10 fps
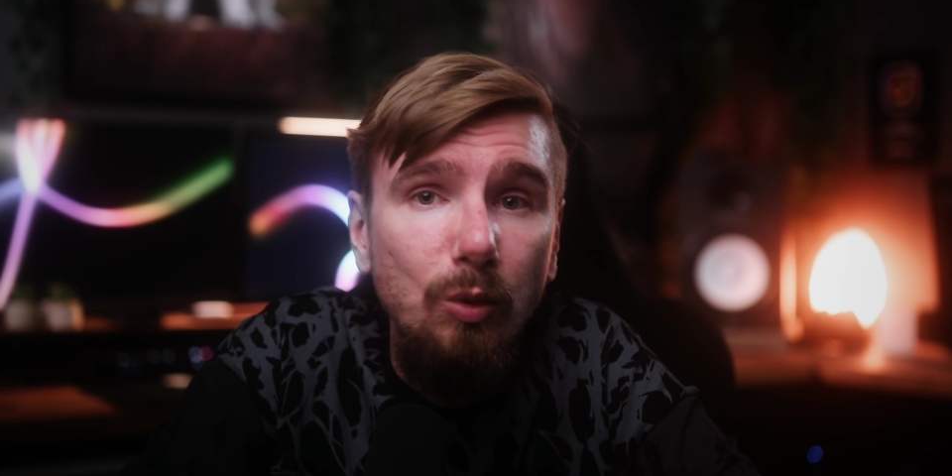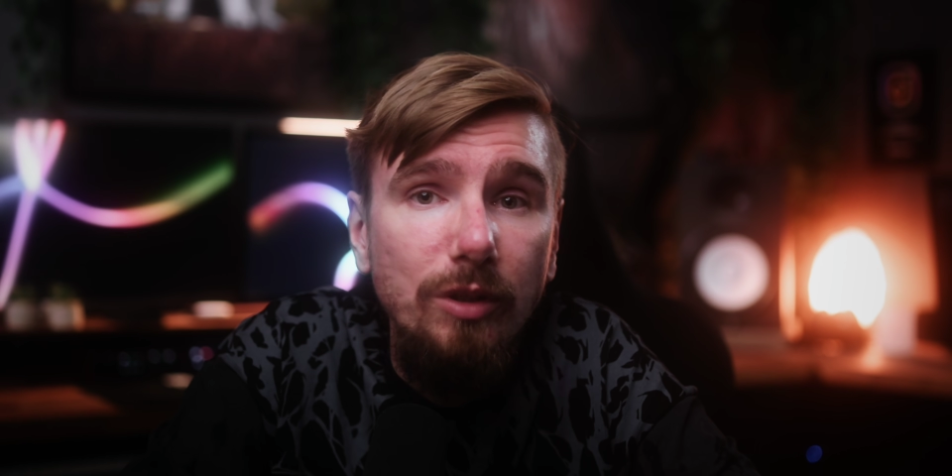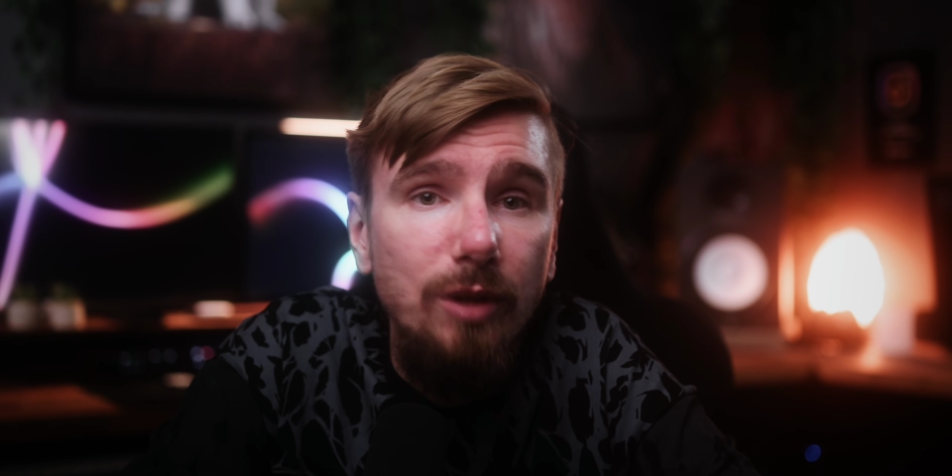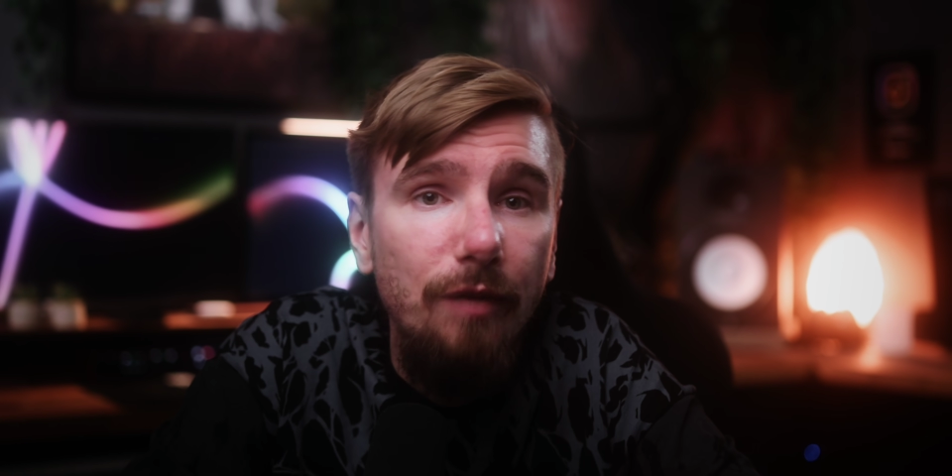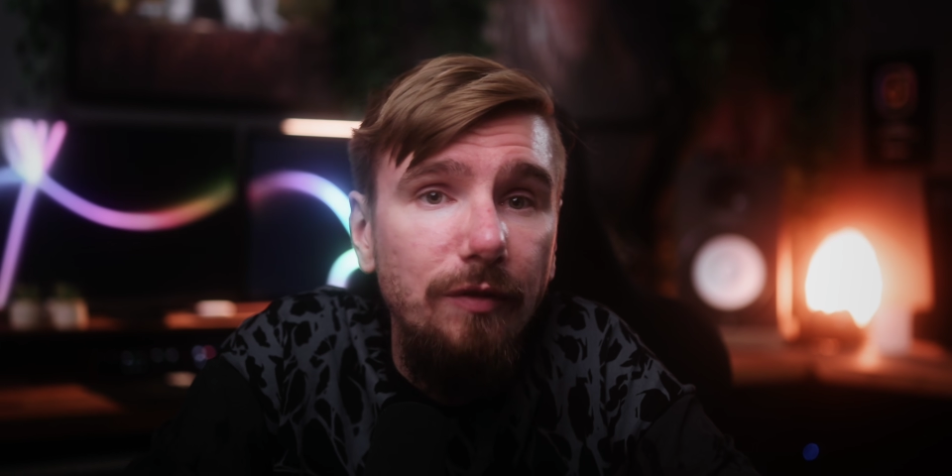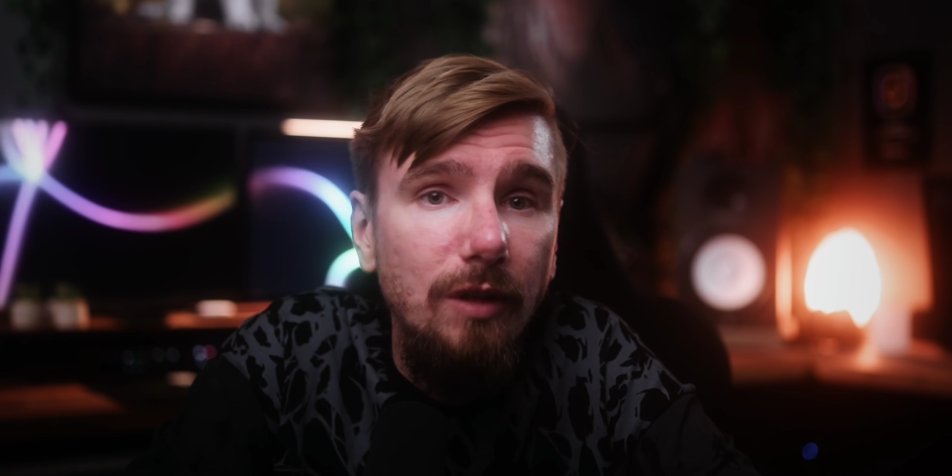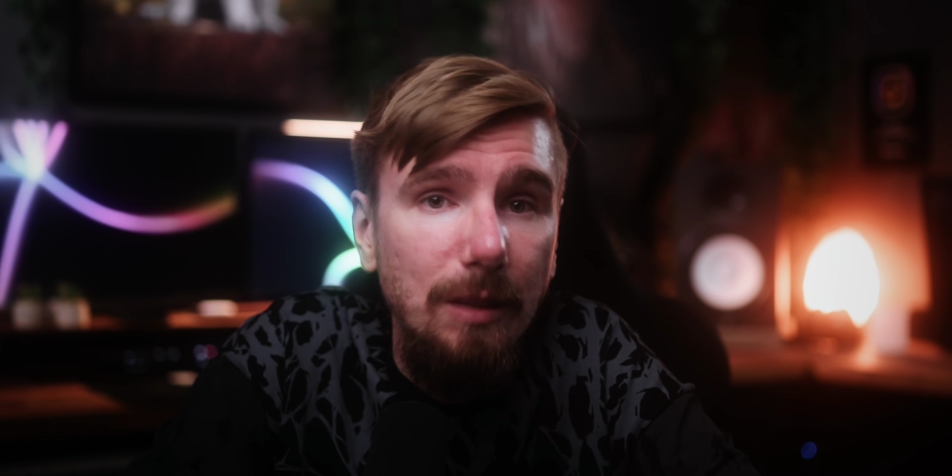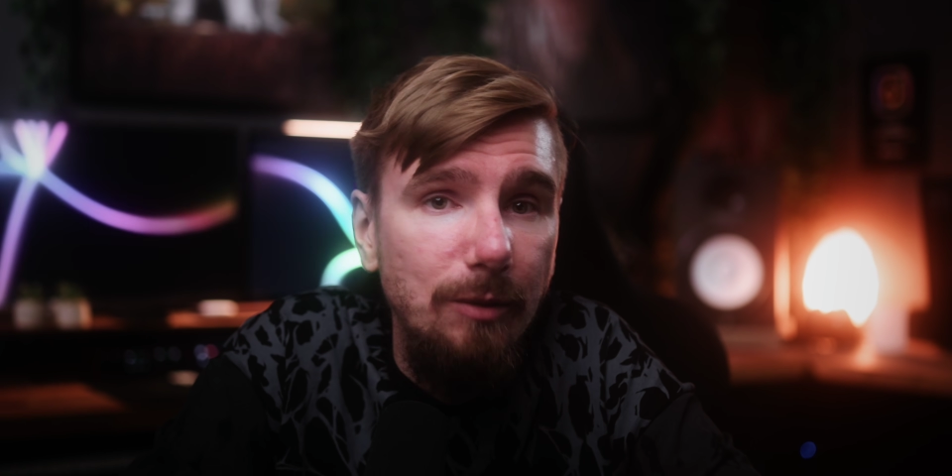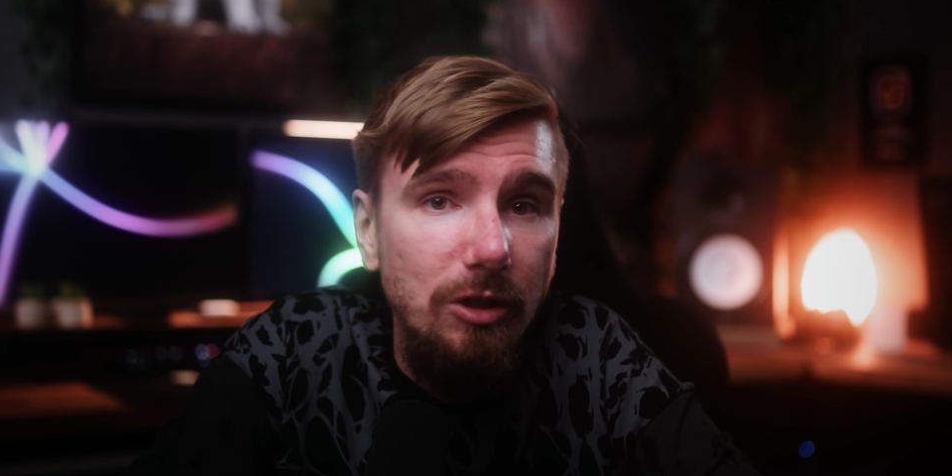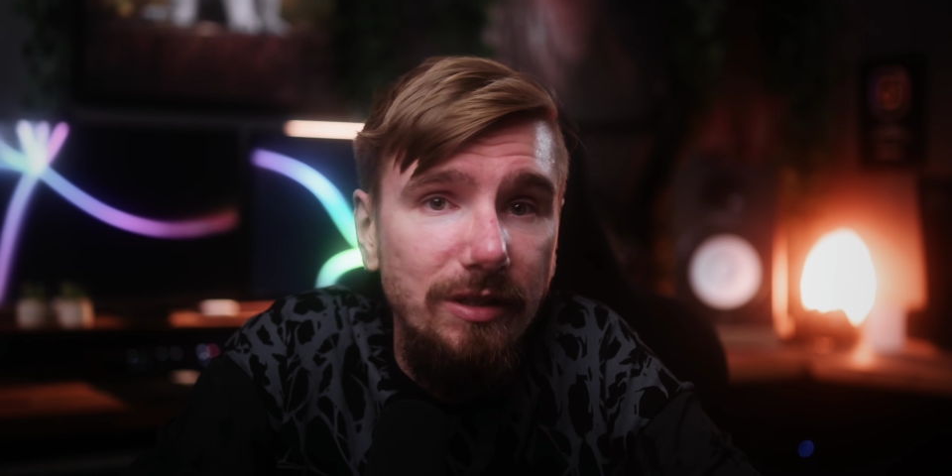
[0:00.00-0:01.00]
will soften your
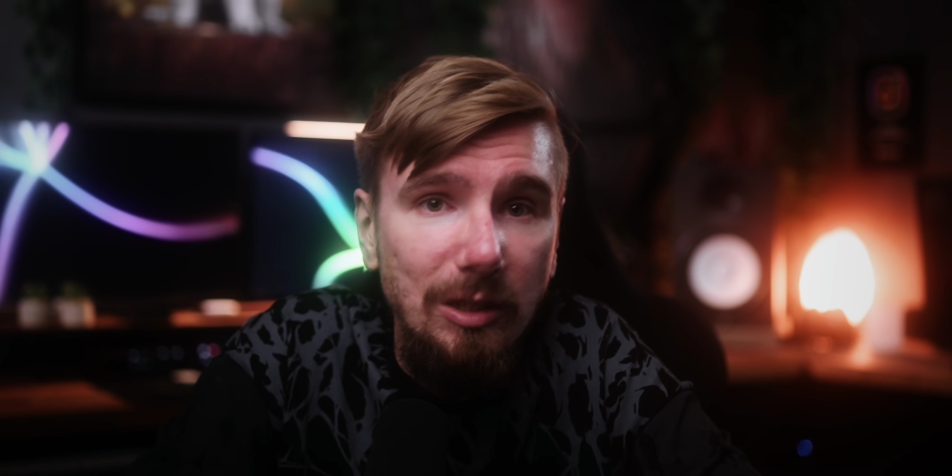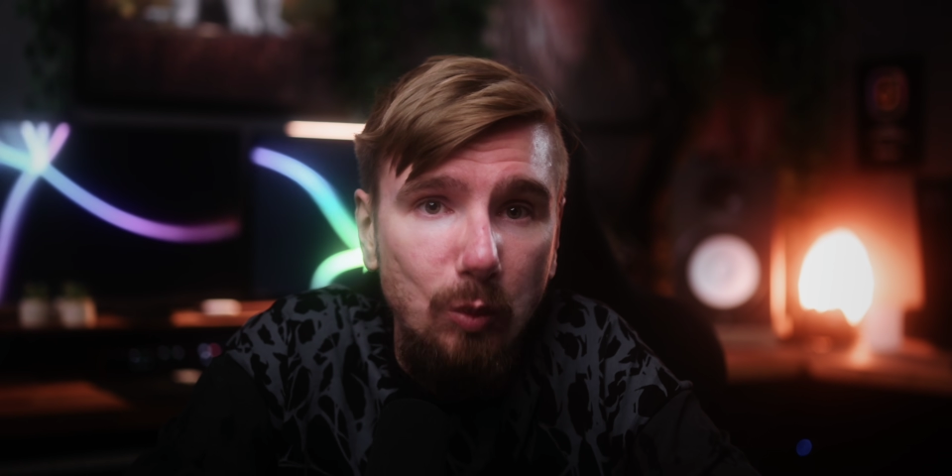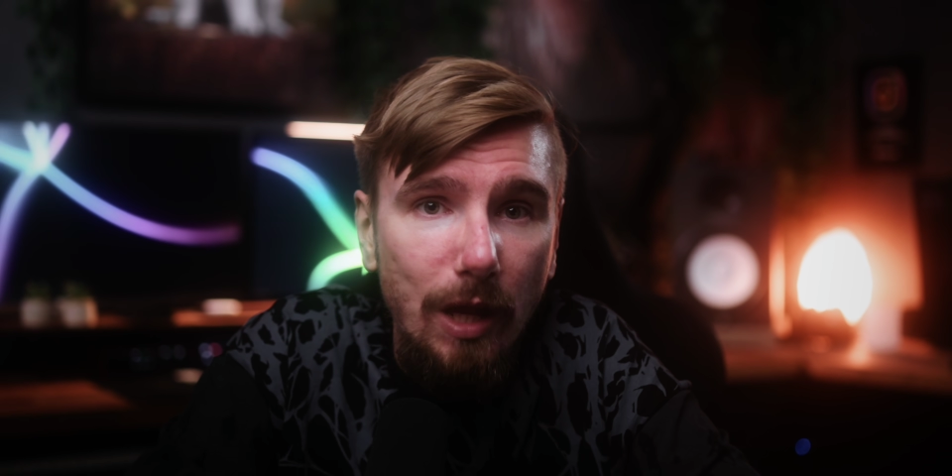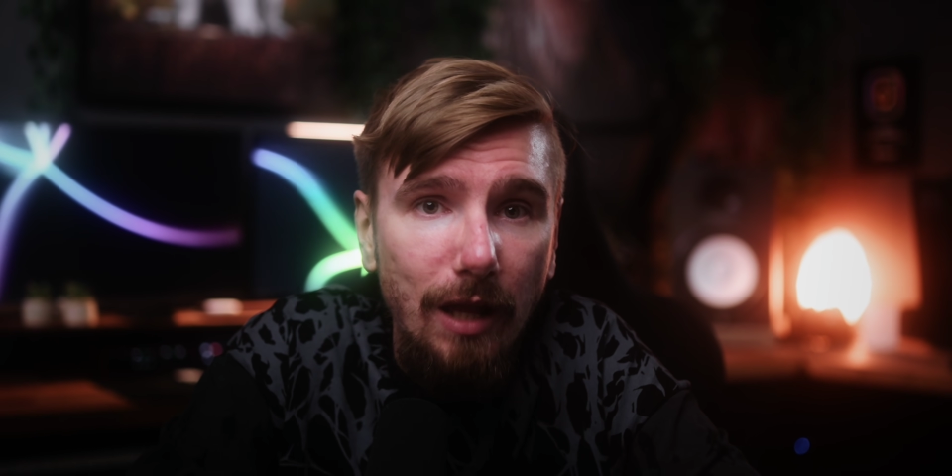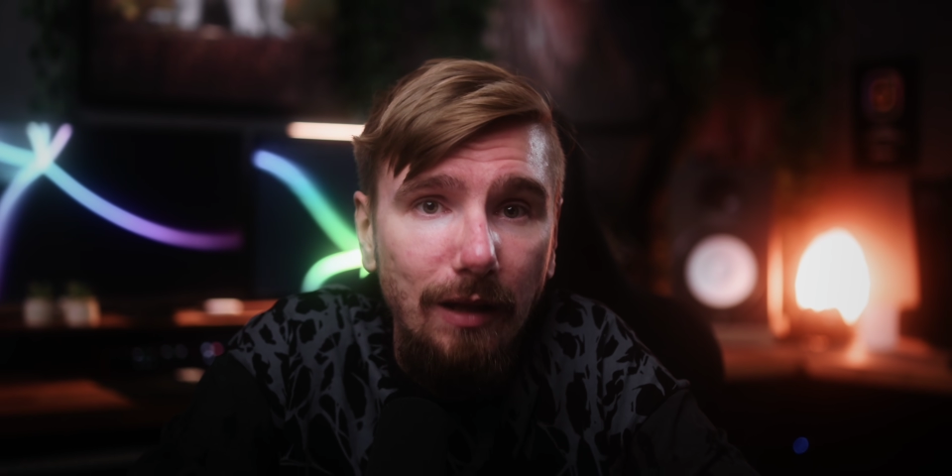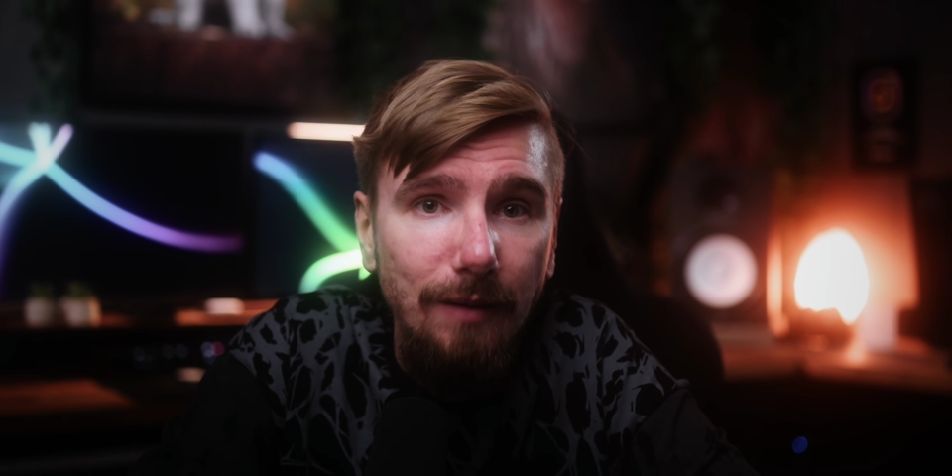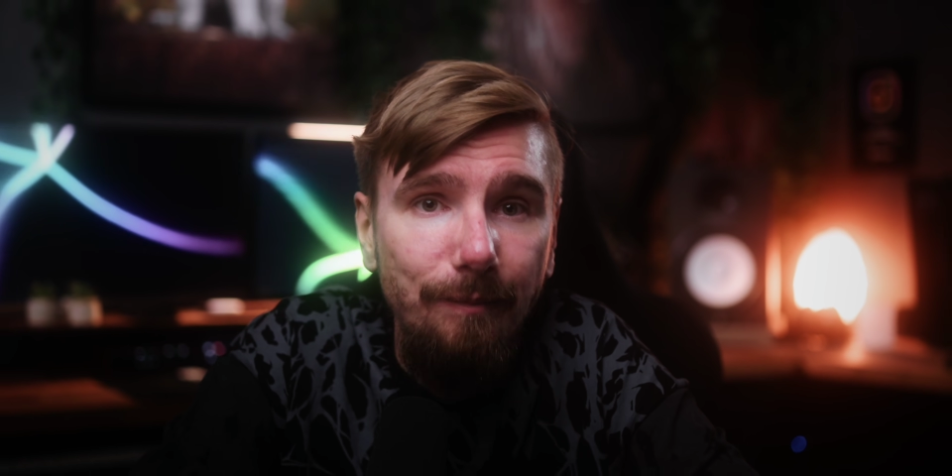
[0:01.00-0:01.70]
images as well.